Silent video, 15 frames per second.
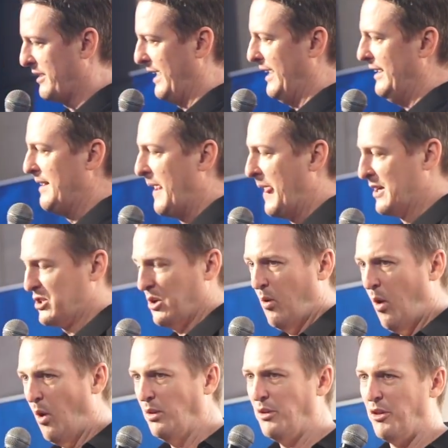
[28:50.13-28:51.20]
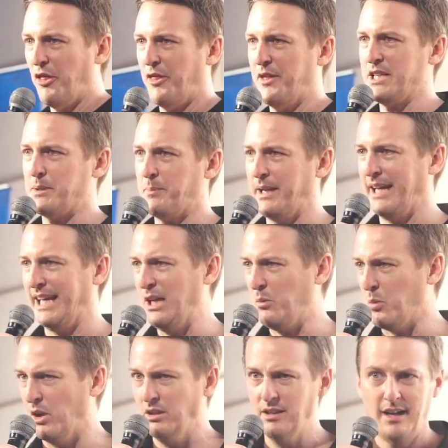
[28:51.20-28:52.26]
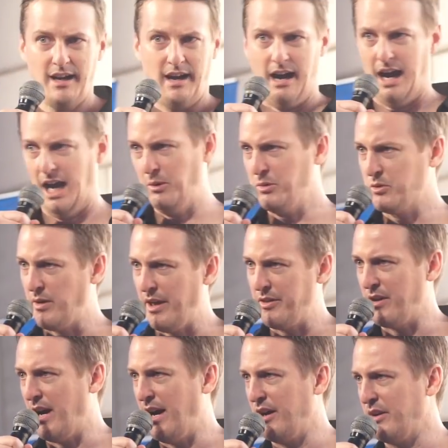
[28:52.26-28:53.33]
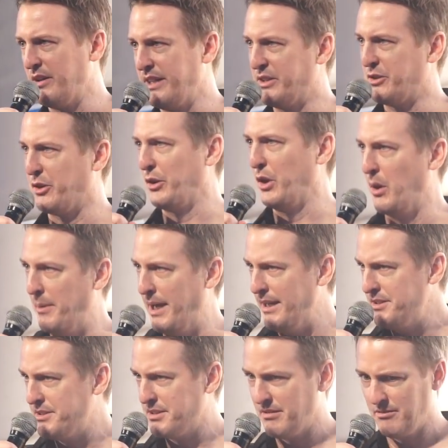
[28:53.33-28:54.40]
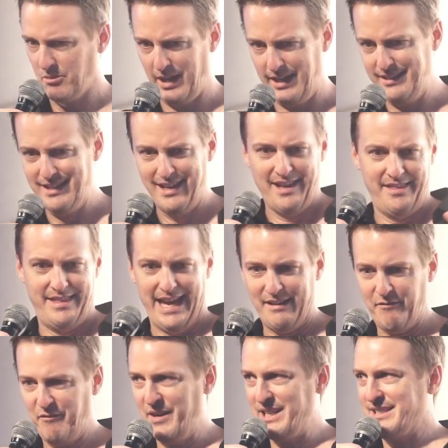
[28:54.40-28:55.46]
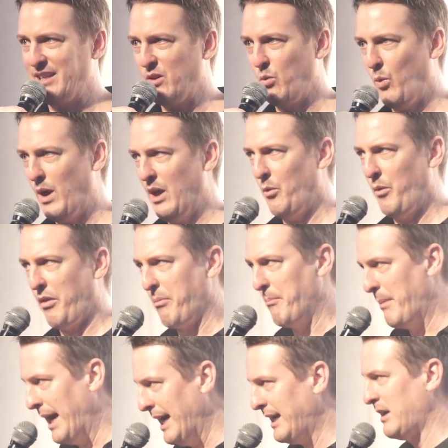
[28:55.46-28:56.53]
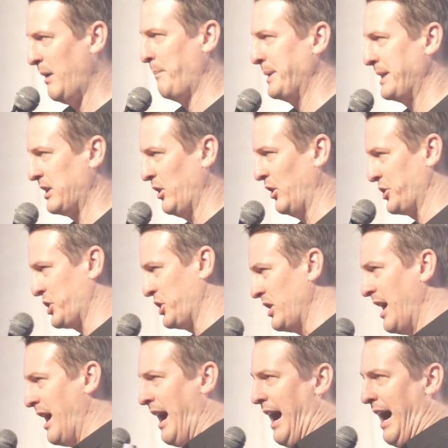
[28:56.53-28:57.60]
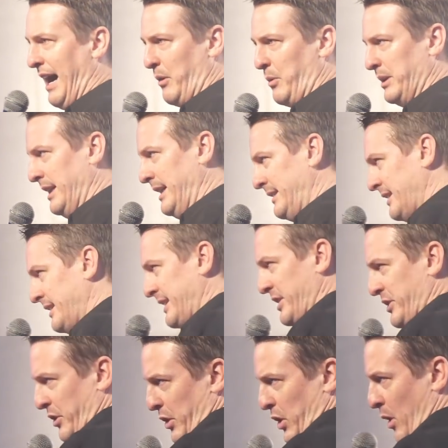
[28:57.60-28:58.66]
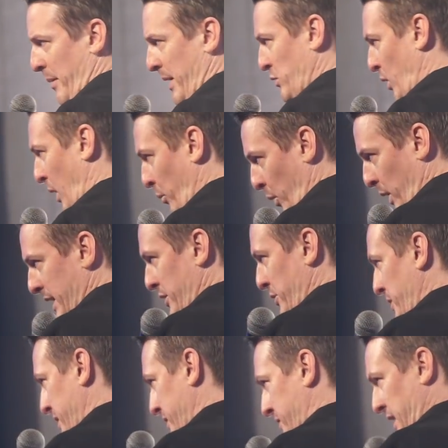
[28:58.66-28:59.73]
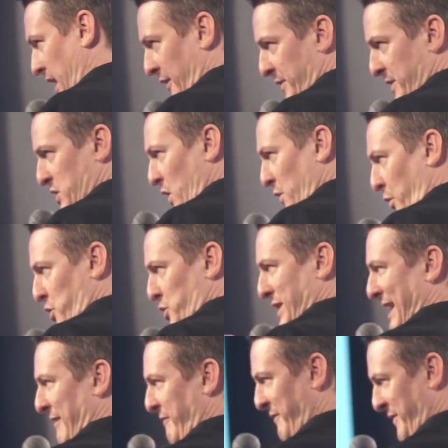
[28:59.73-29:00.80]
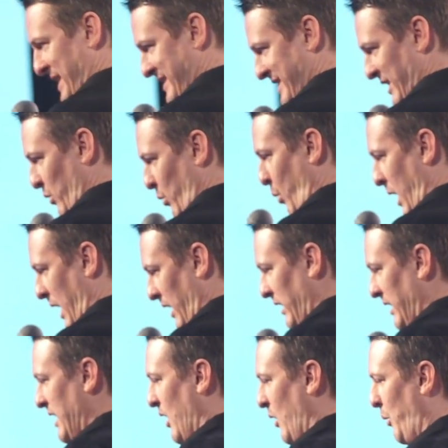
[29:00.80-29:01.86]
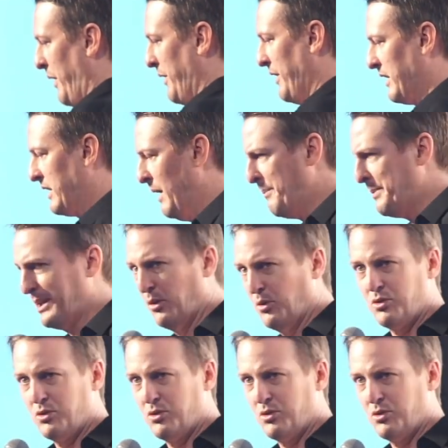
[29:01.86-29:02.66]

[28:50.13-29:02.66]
Okay, so all of the things being equal, I would rather hire digital nomads, right? That fits in well with my company culture. I relate to digital nomads. We do this stuff and so forth. So that fits in well with our company.